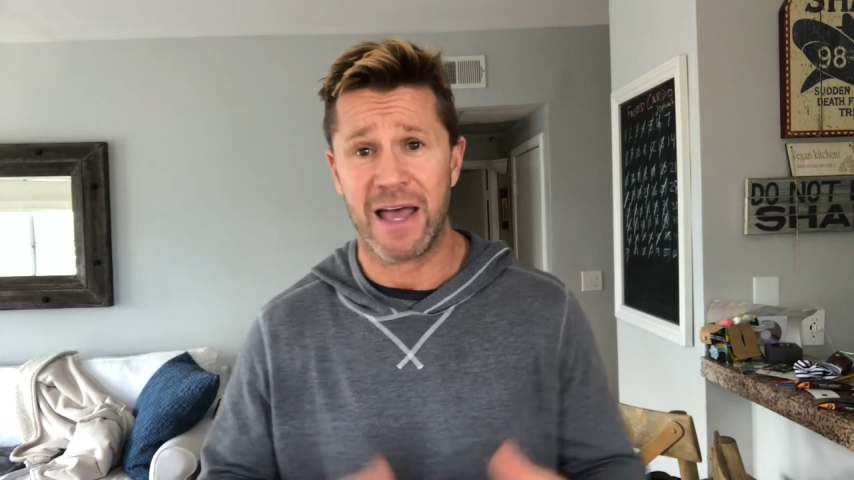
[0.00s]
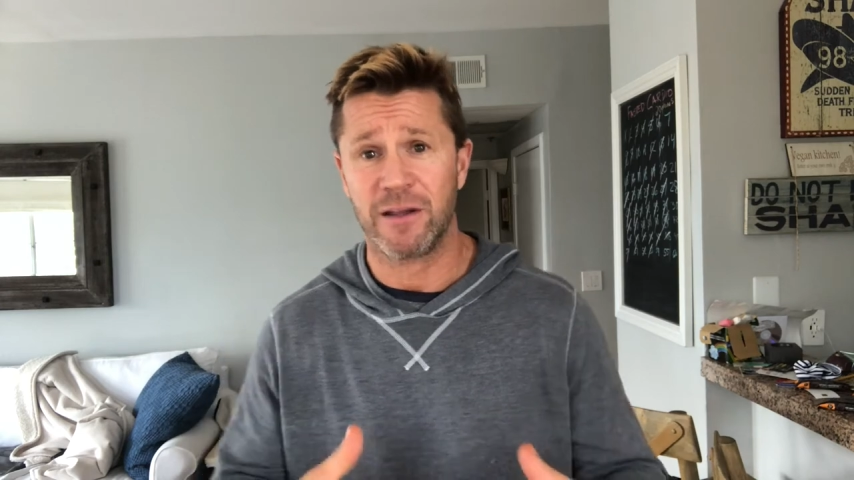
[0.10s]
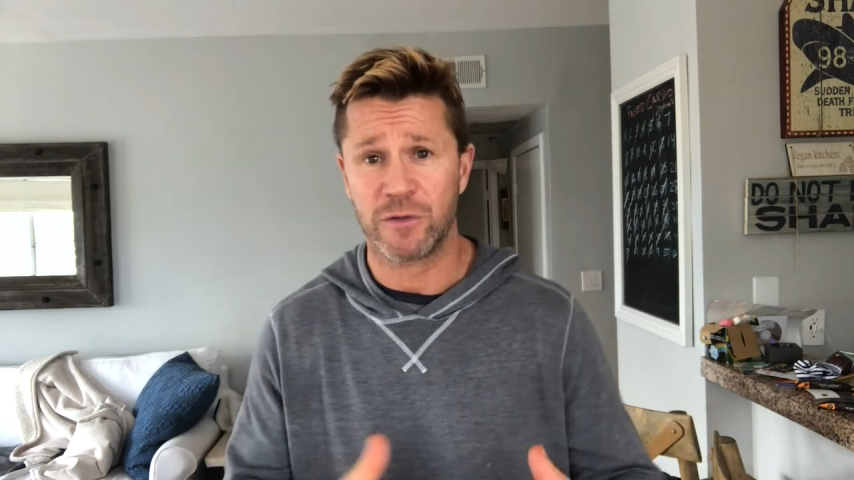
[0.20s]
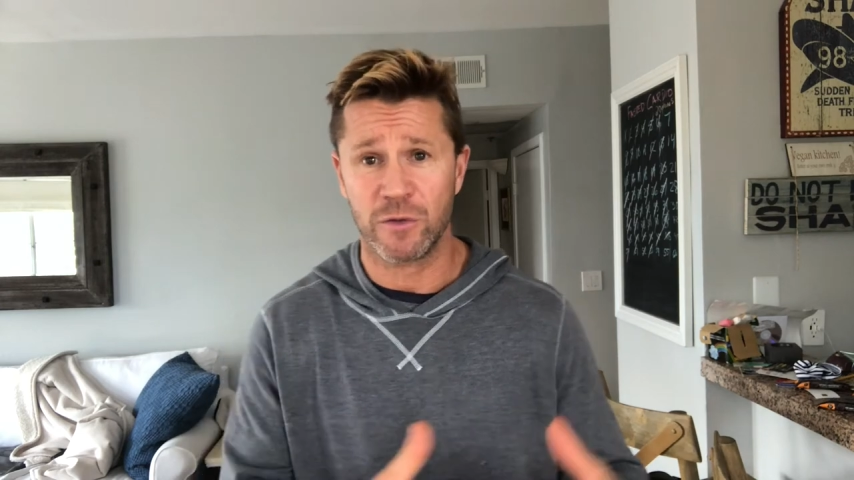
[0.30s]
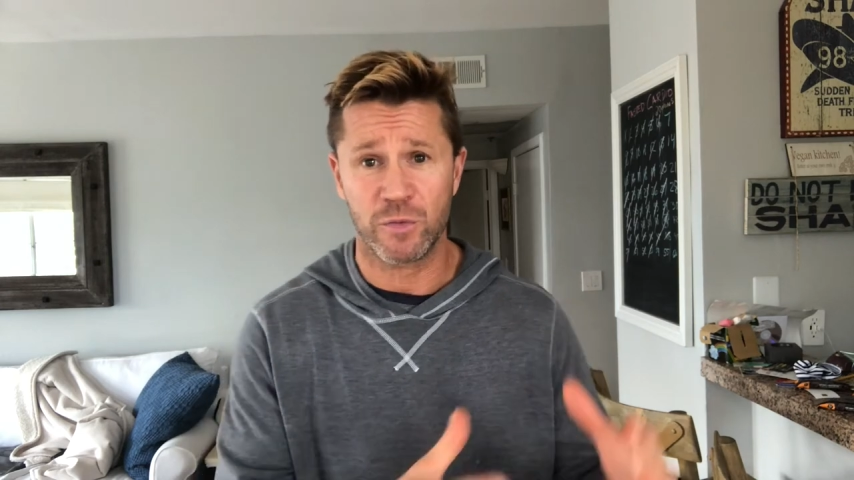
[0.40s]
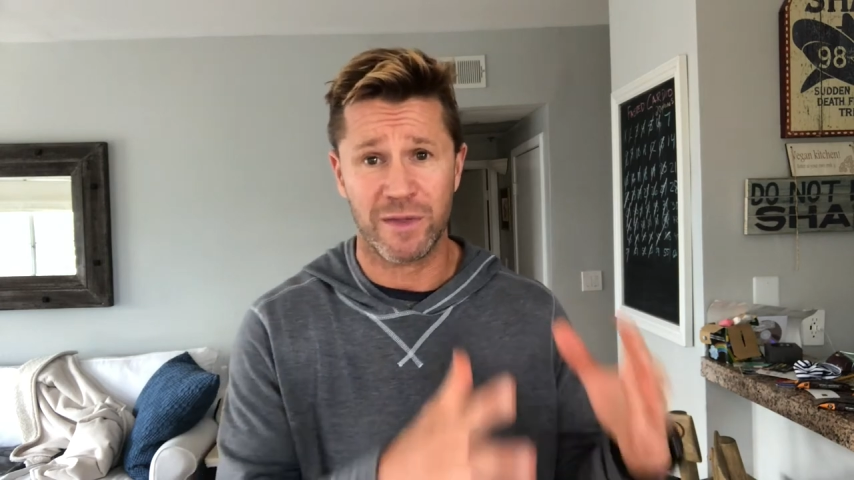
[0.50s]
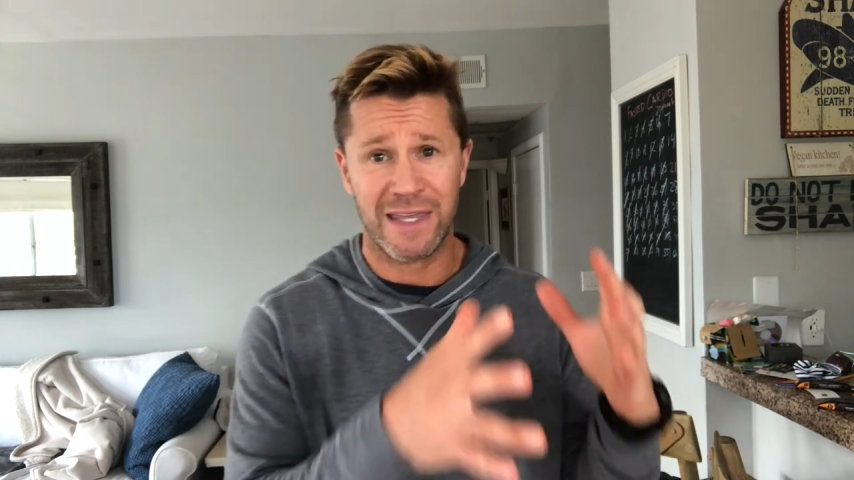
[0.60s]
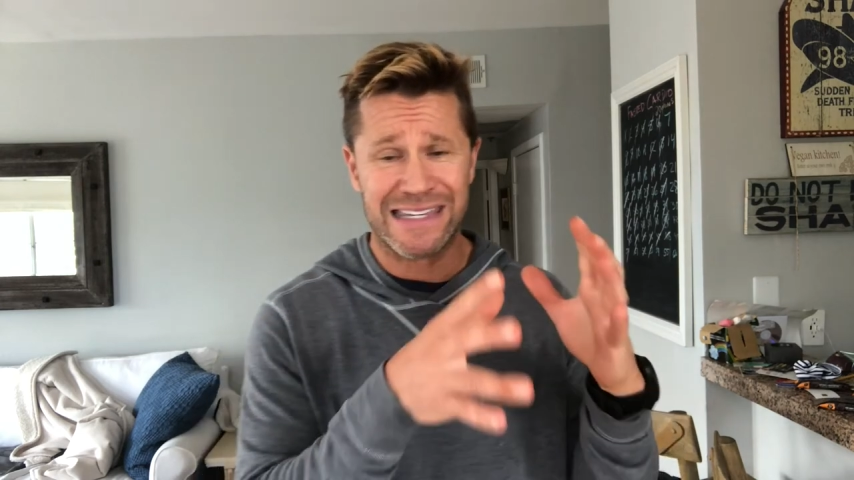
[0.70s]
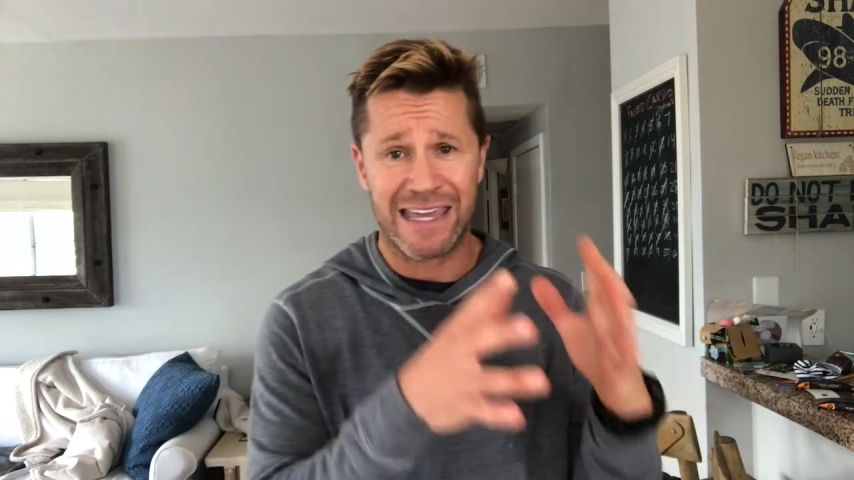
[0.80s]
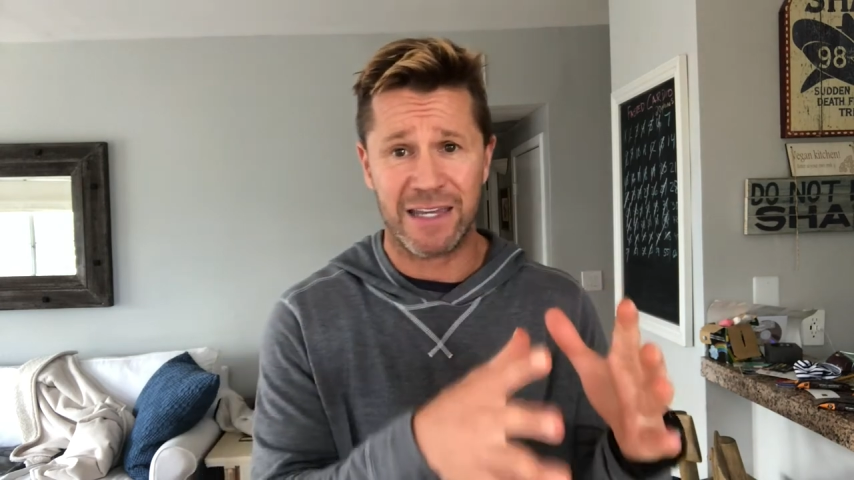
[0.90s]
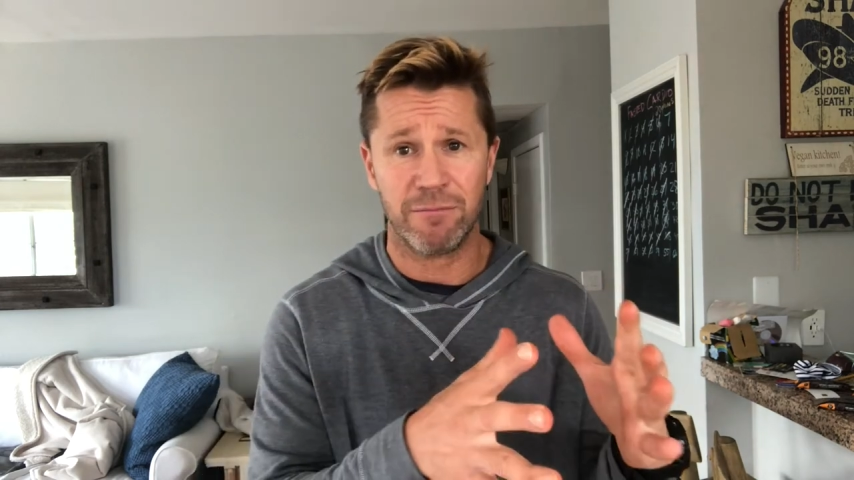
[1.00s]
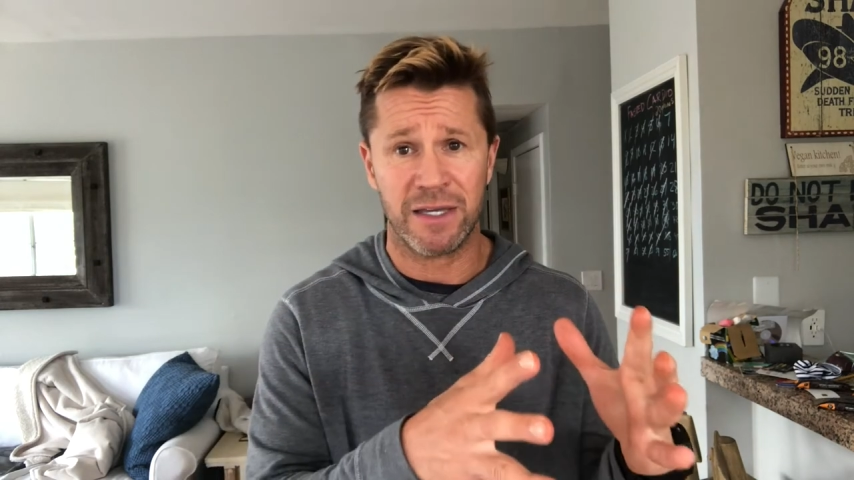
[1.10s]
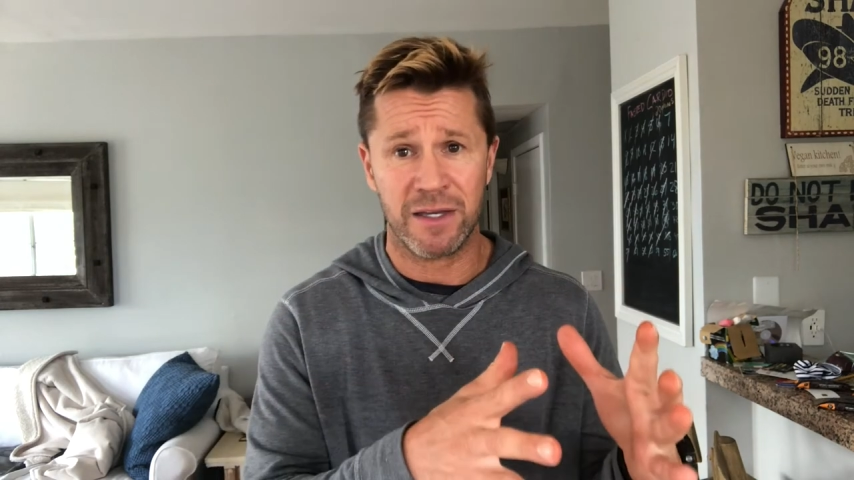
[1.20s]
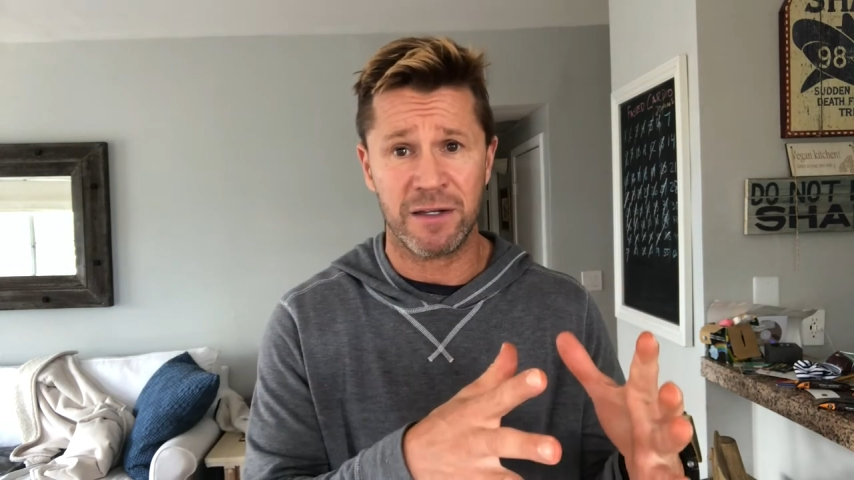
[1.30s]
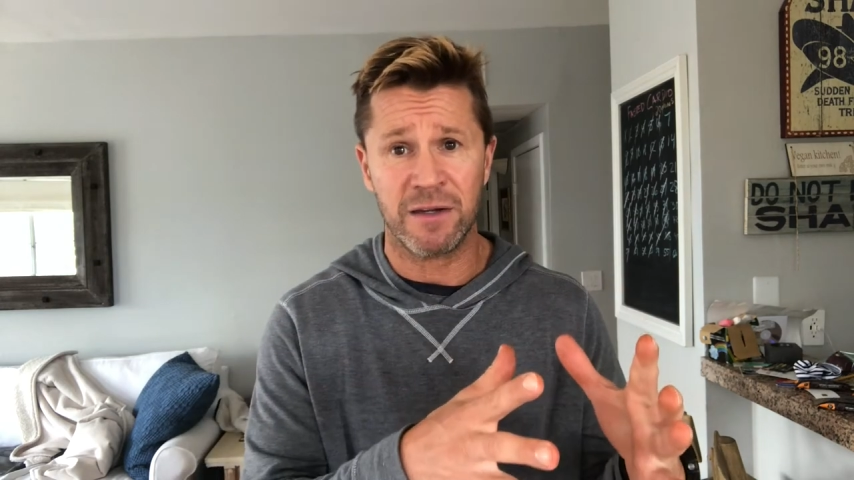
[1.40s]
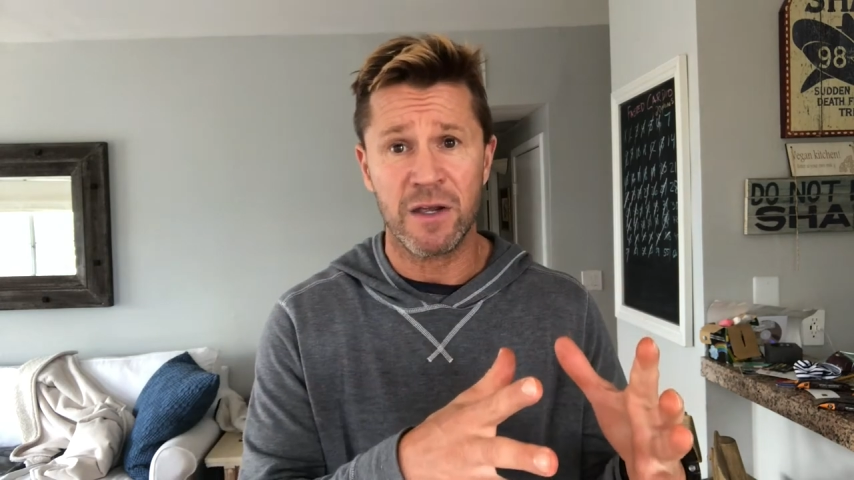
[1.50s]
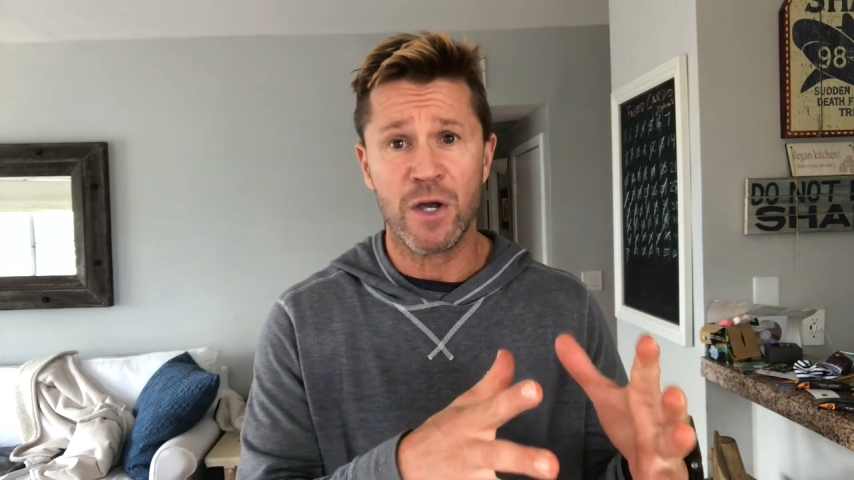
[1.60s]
attitudes when they came in,